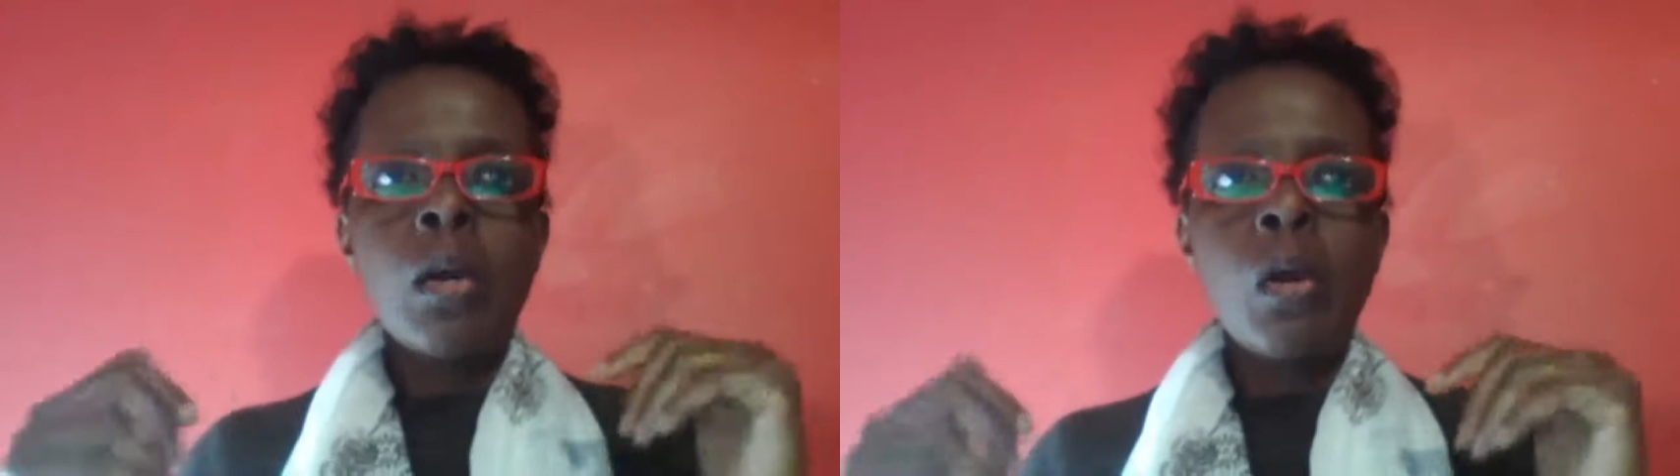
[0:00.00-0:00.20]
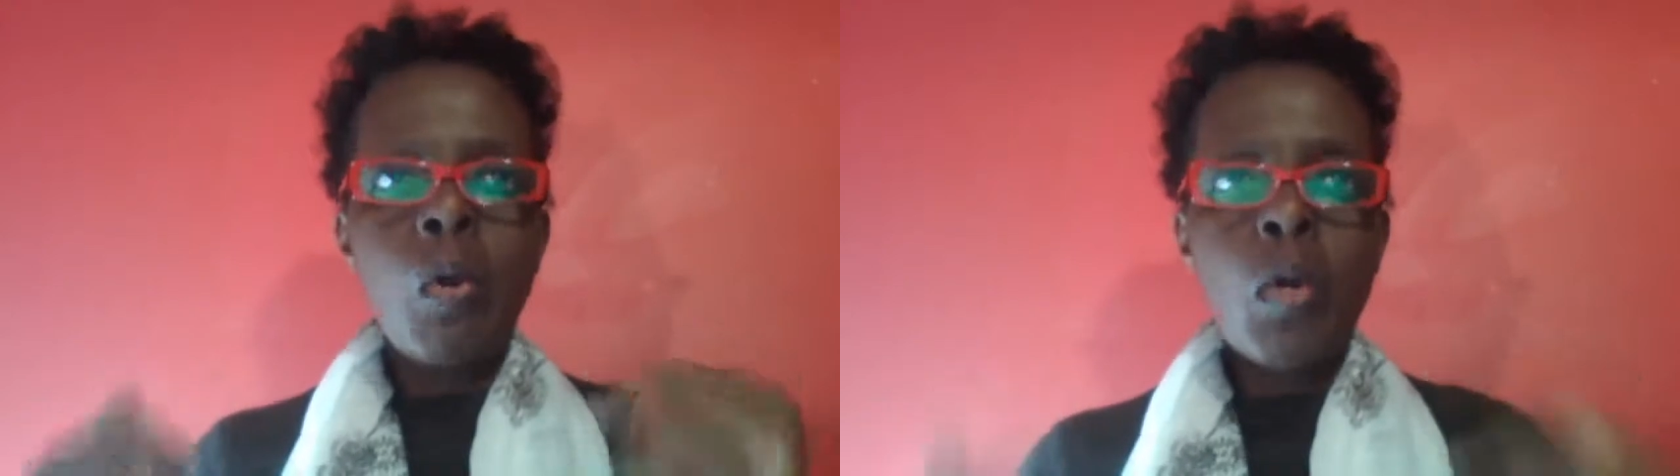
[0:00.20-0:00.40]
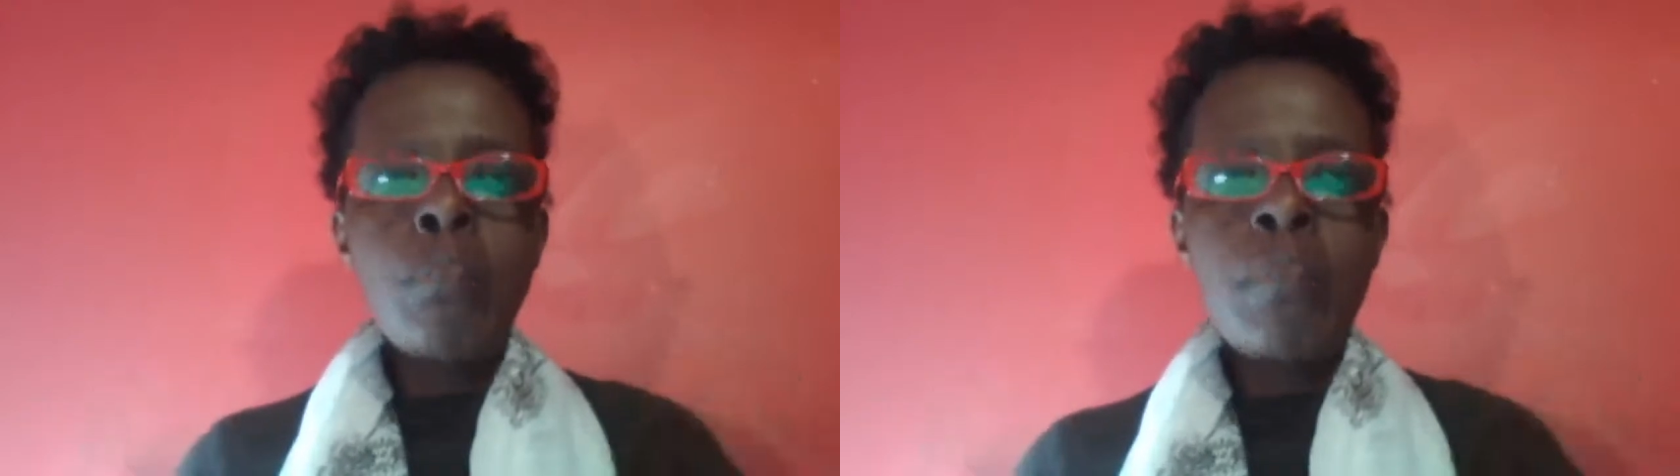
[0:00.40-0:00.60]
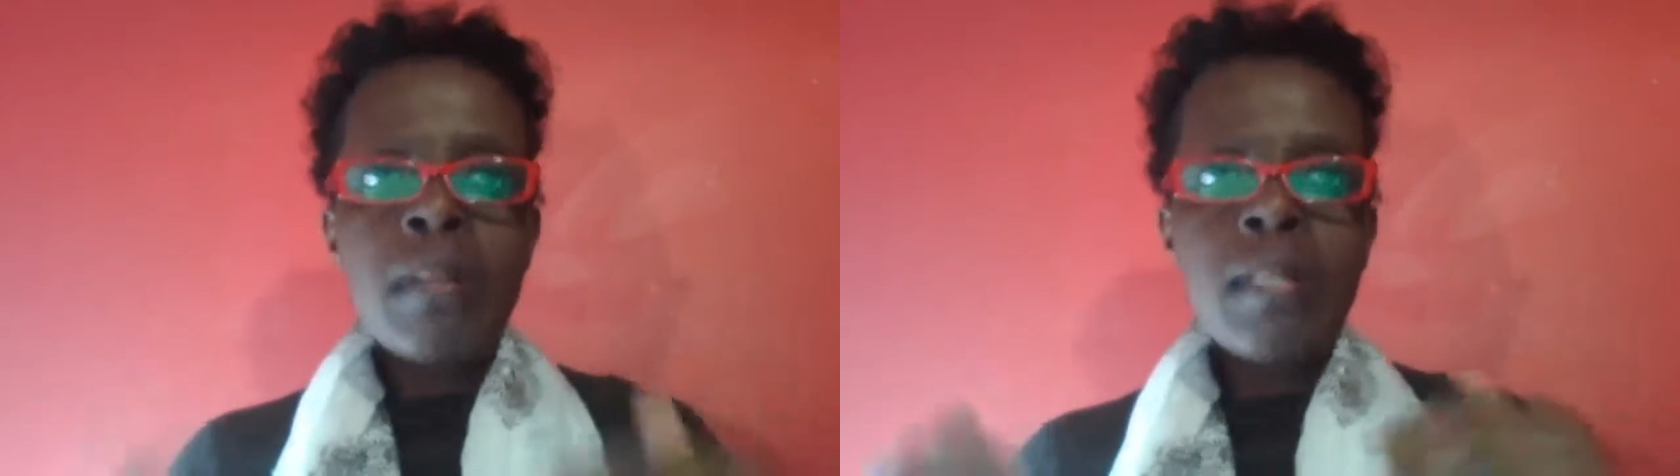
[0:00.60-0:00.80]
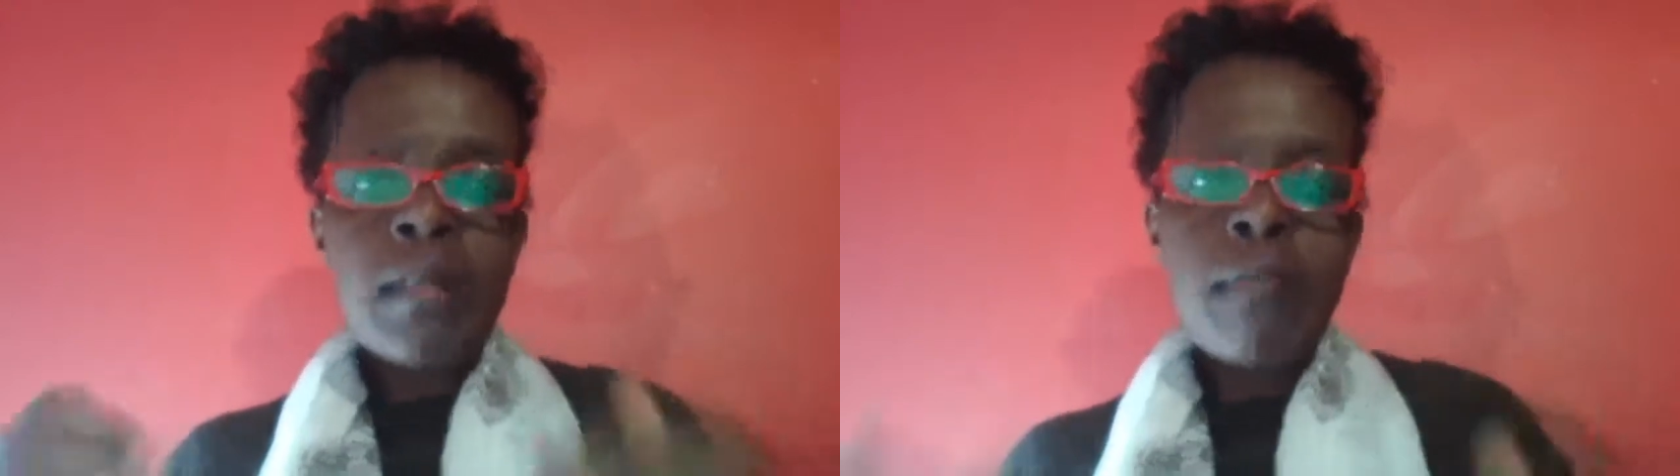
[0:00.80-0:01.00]
could be
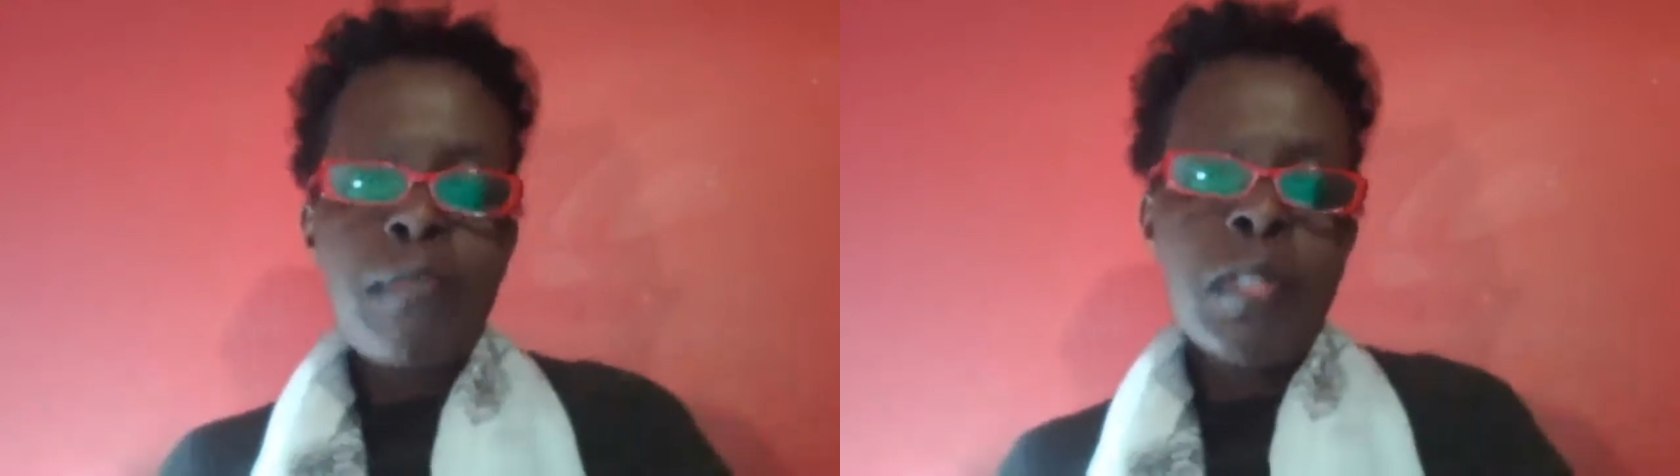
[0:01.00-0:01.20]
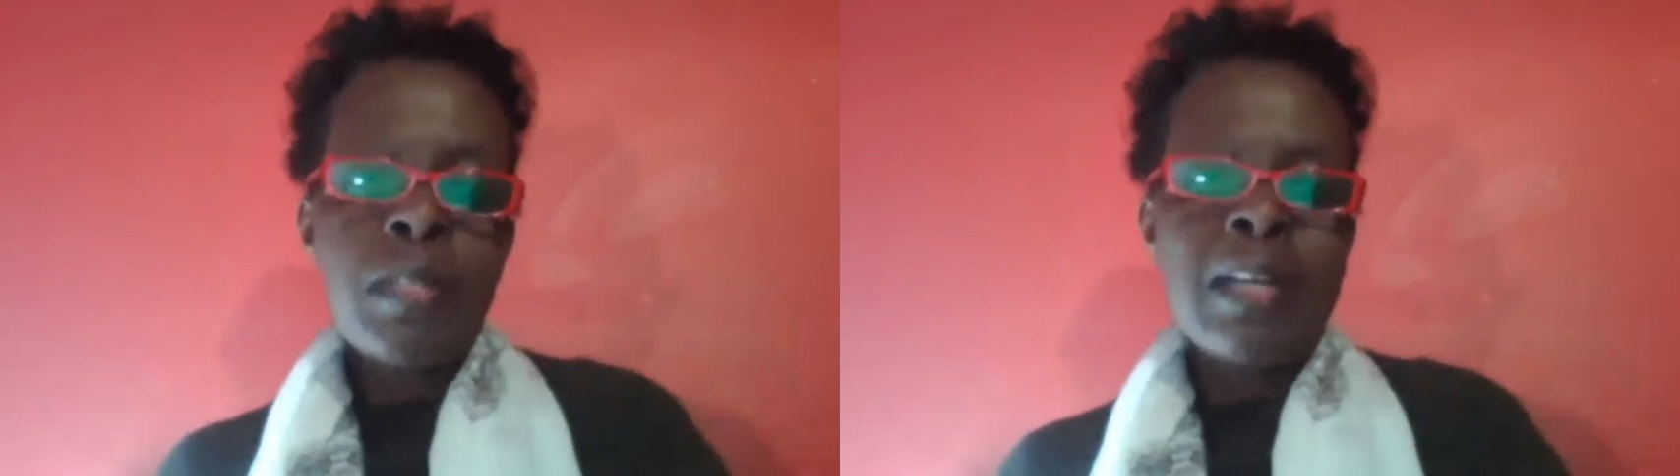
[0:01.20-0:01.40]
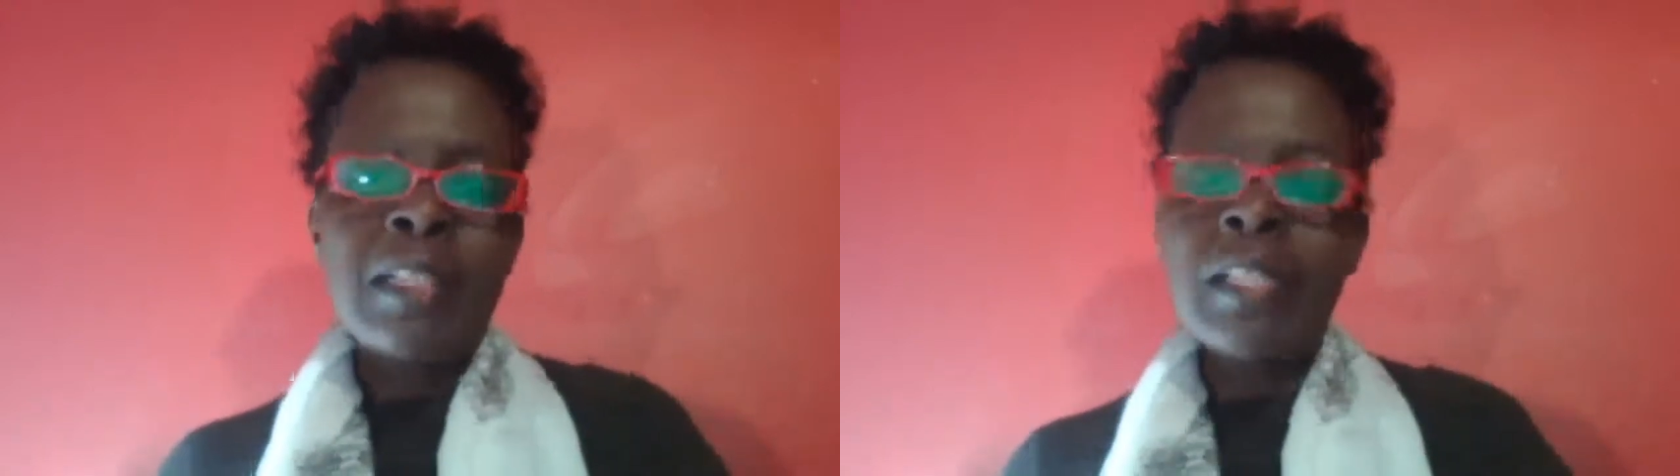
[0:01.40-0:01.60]
somebody that